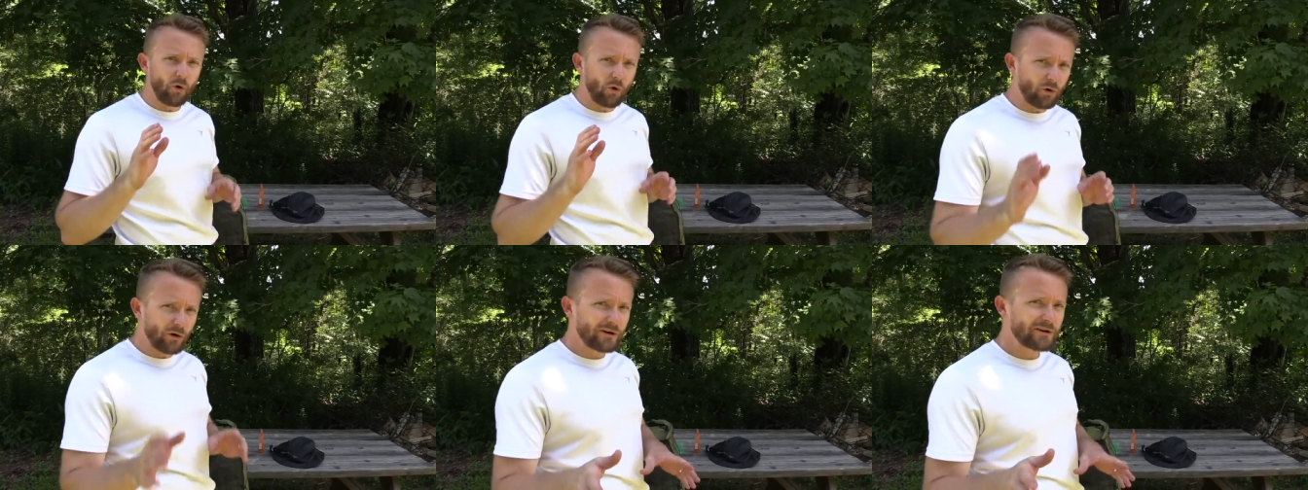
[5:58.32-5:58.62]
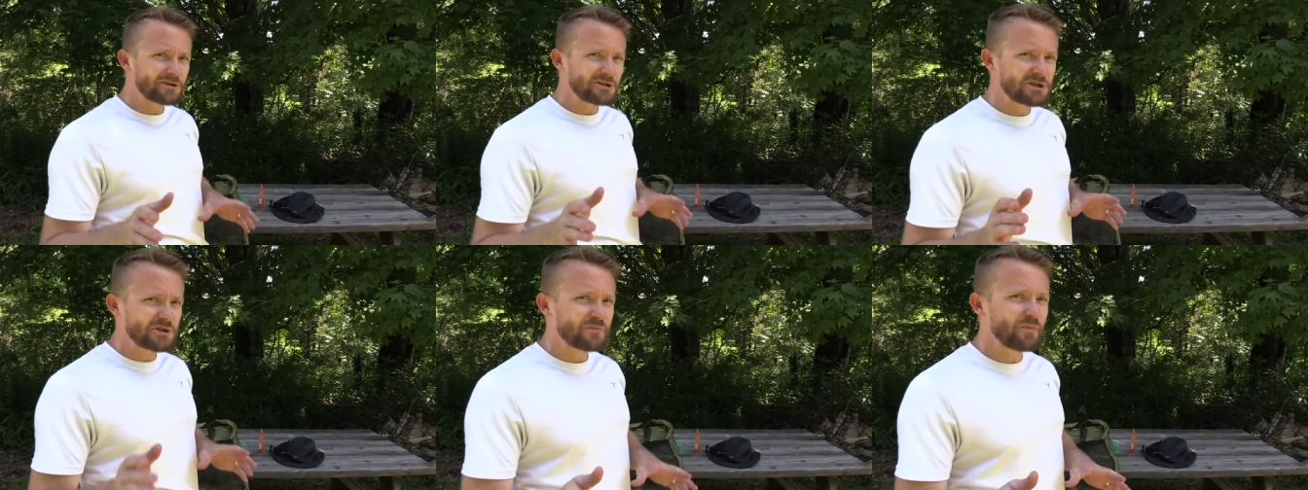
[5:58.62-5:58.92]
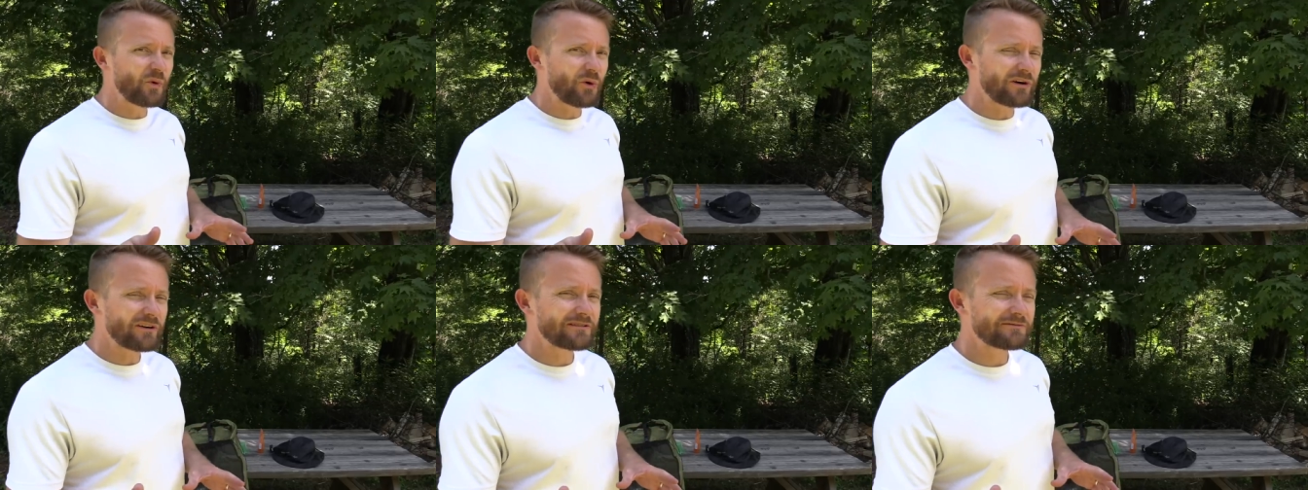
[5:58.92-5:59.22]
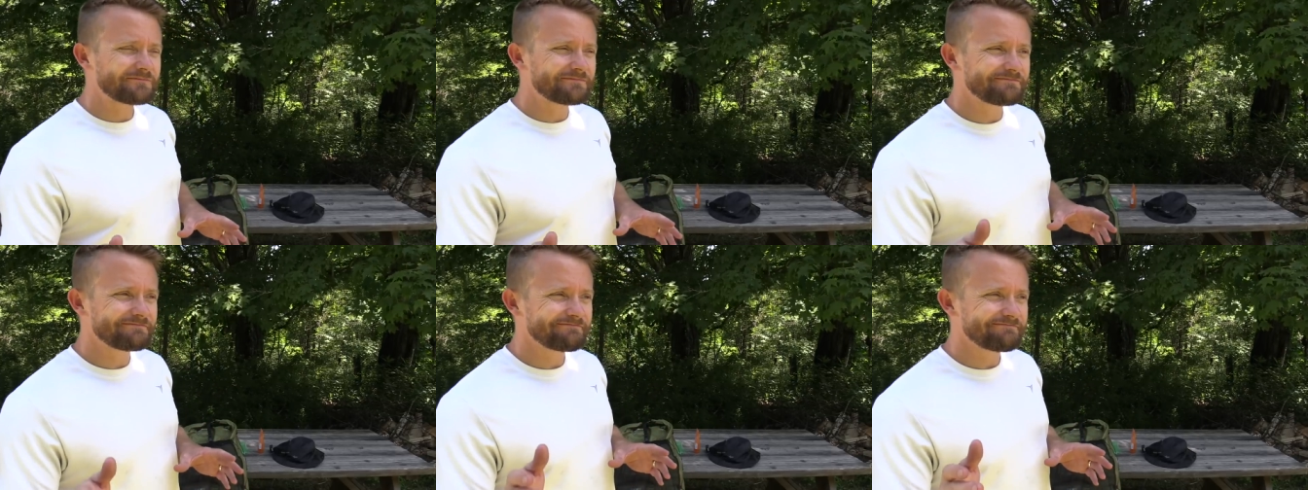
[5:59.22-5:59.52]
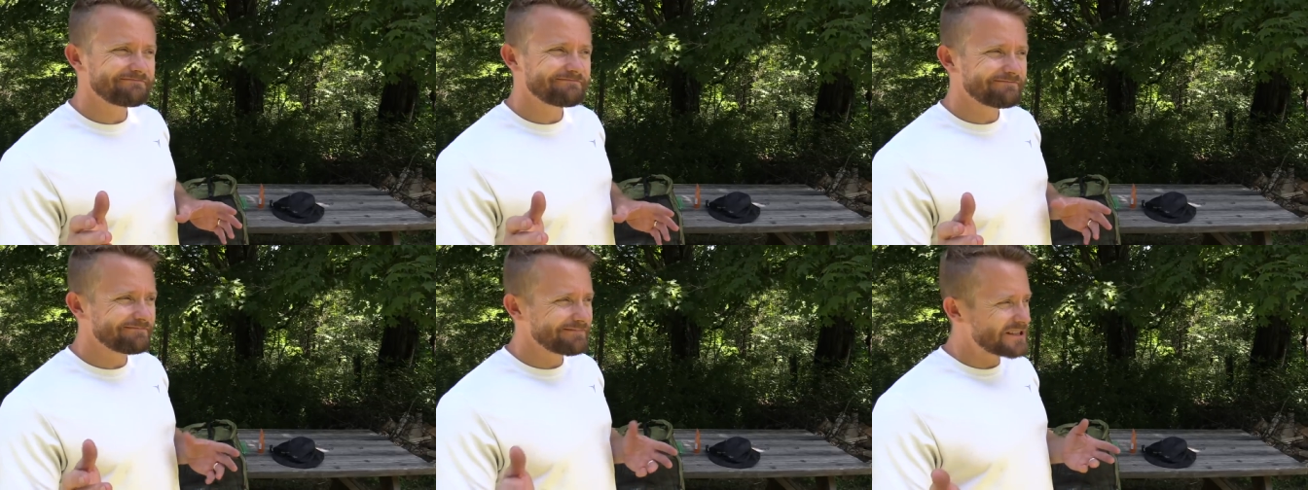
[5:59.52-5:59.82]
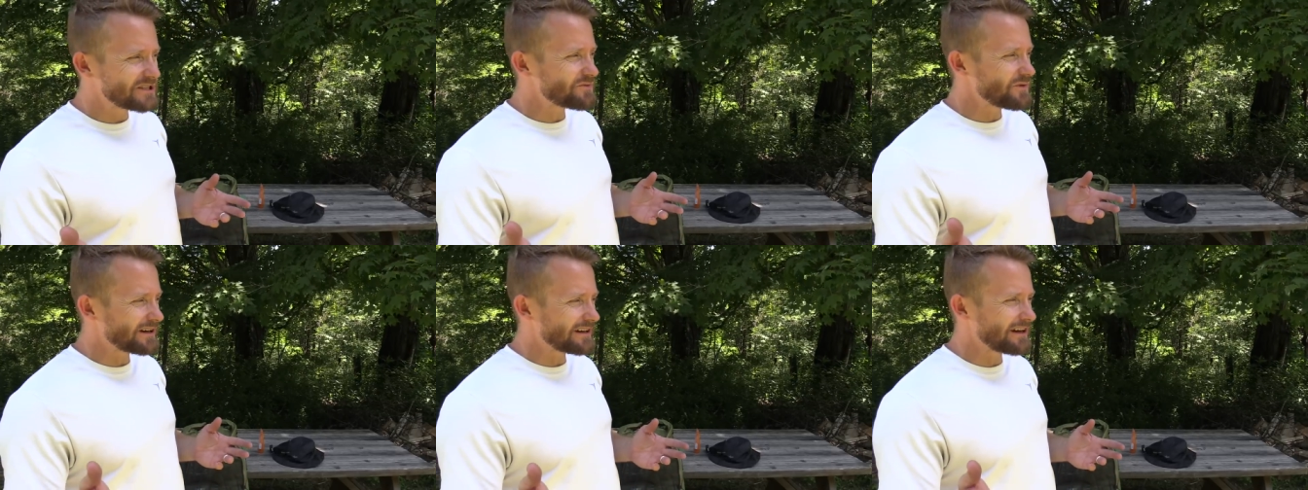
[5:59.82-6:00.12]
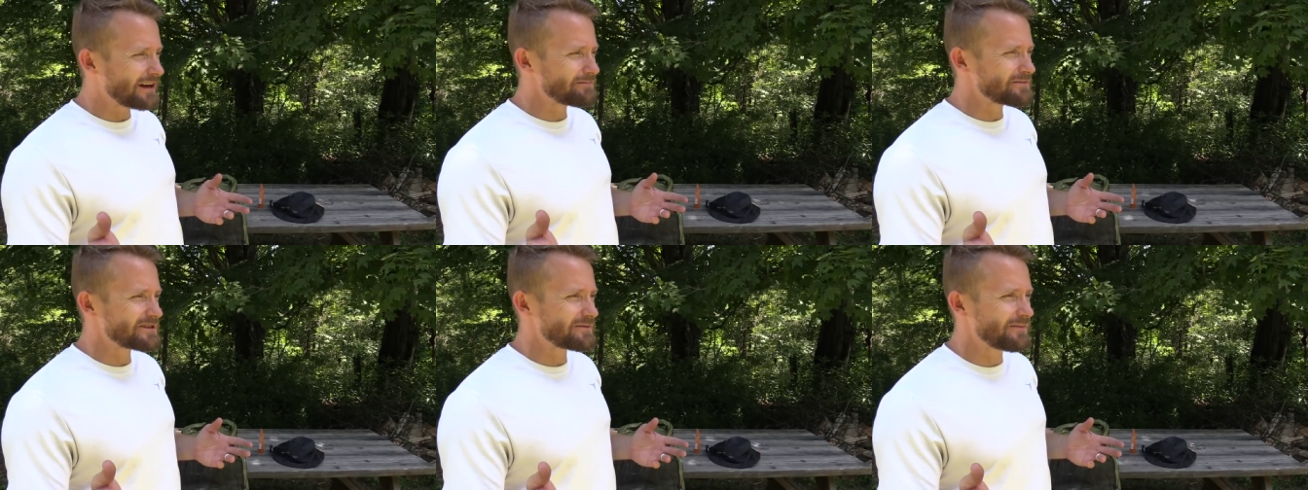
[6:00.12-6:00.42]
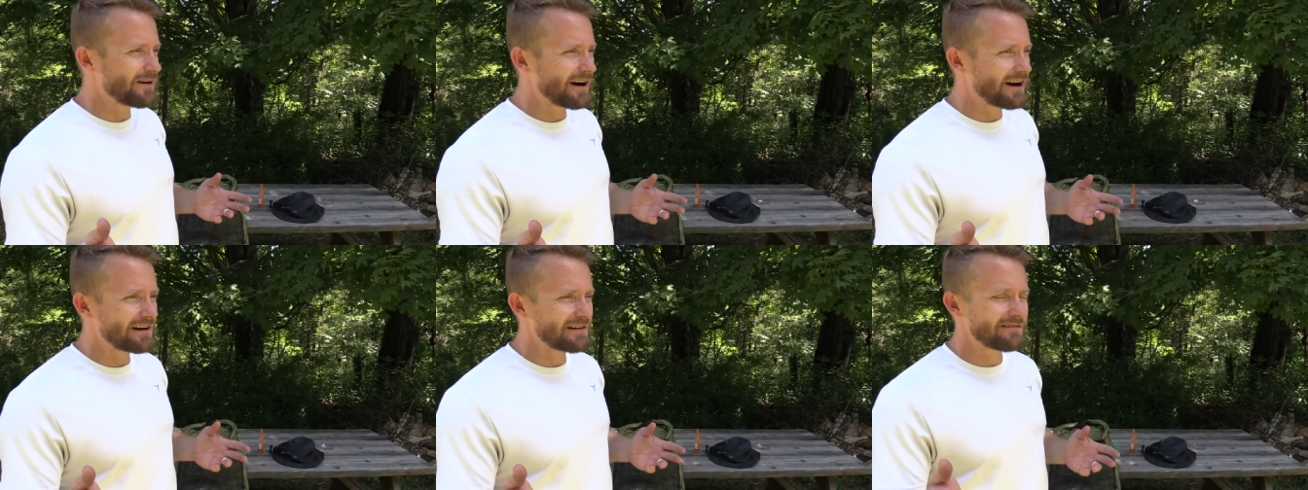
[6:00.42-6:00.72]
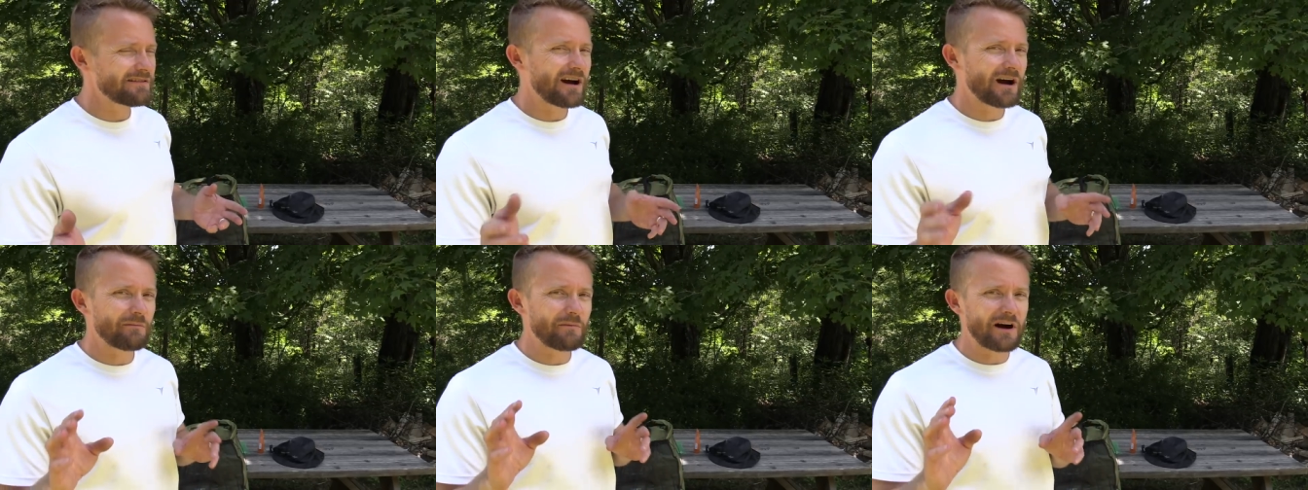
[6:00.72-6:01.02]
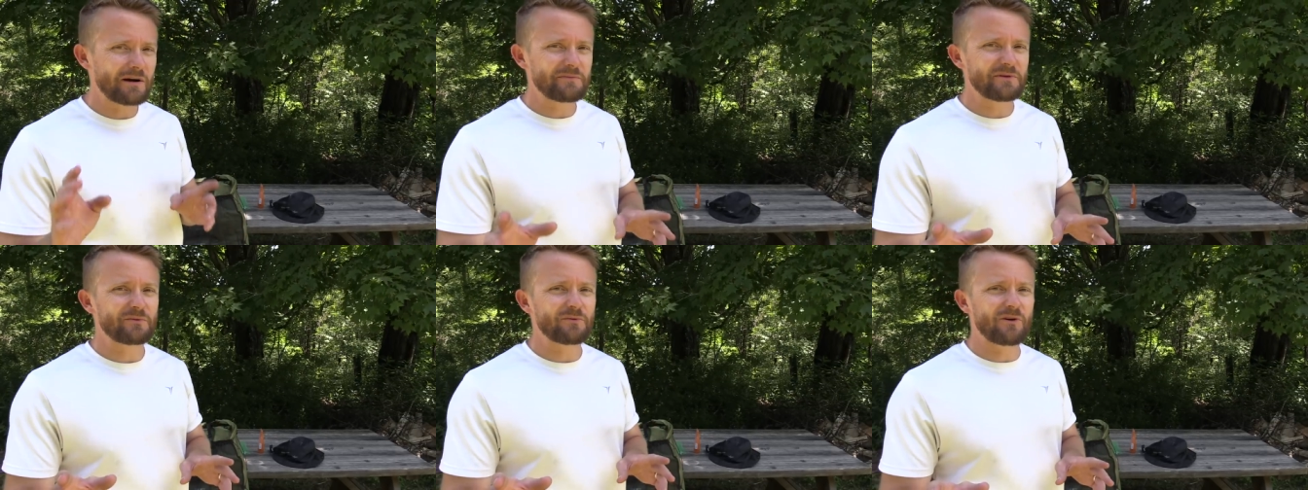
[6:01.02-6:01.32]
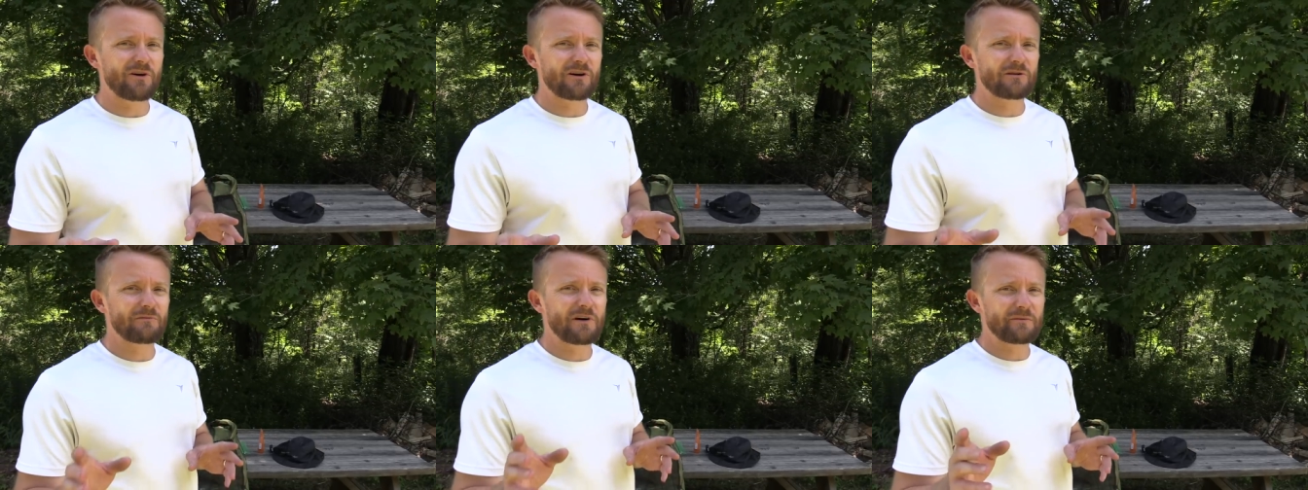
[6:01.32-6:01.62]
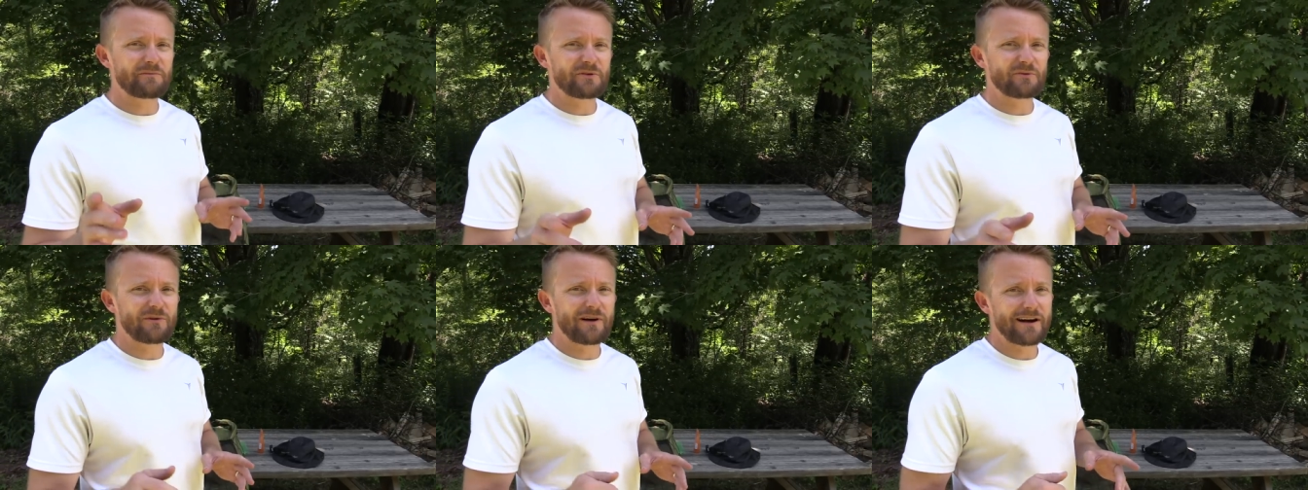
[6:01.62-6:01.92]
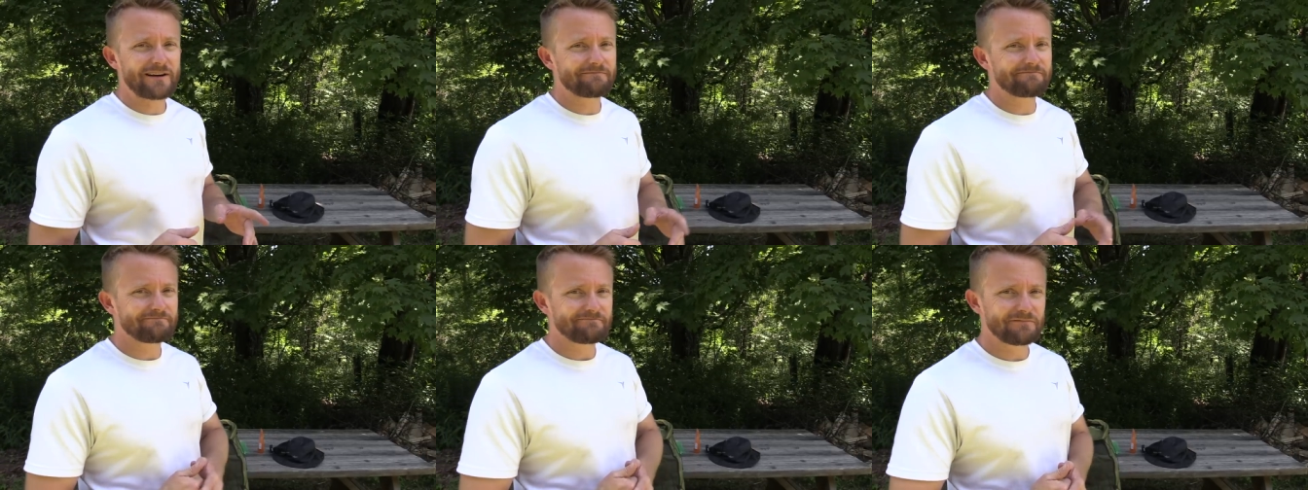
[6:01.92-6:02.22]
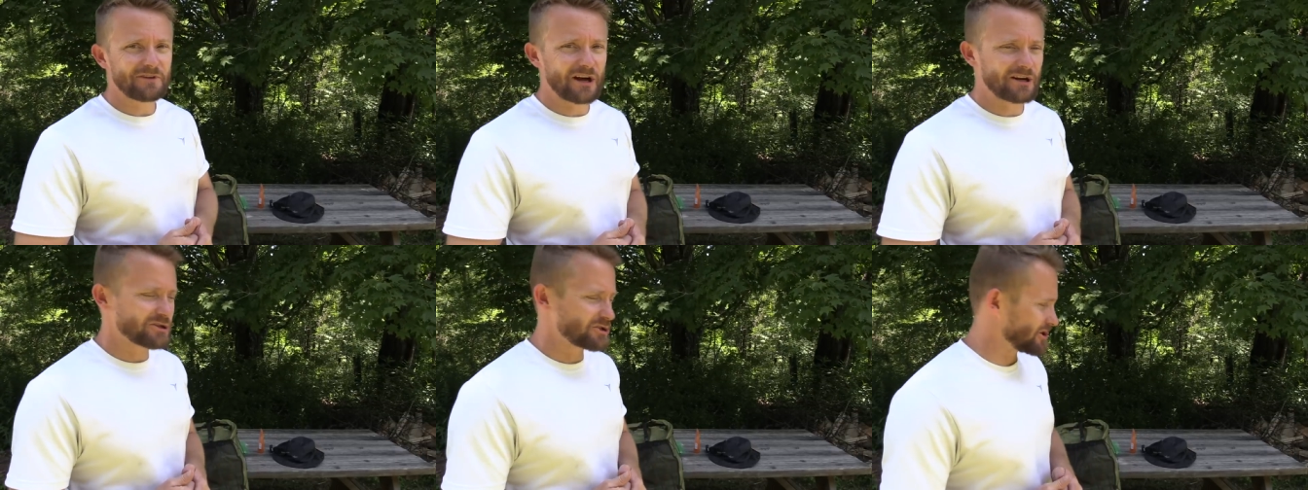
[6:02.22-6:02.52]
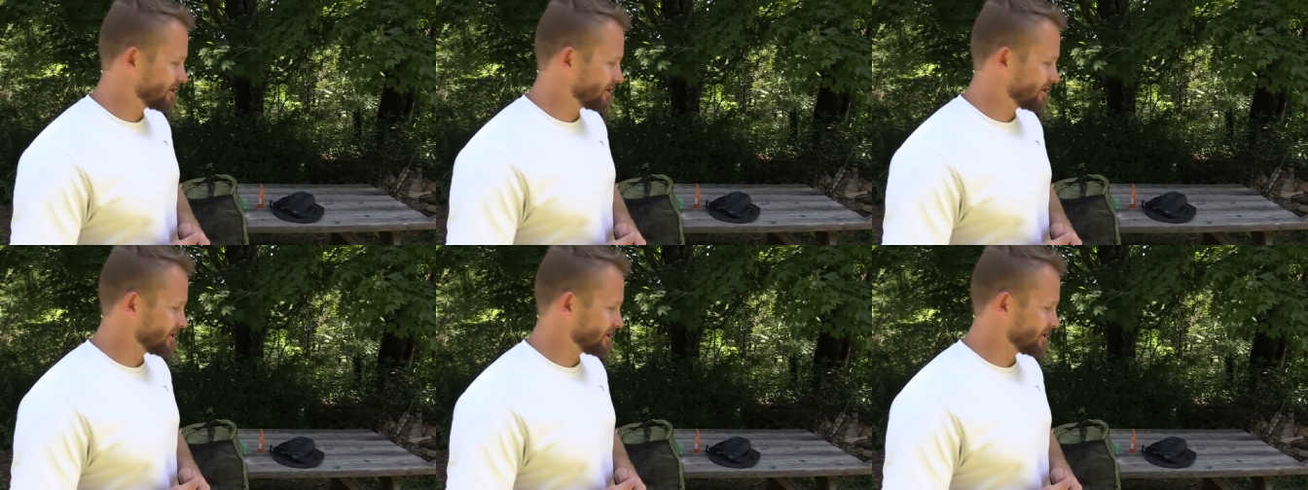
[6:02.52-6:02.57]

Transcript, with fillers: Orange Sport is what comes to mind. I might be wrong, might be right, not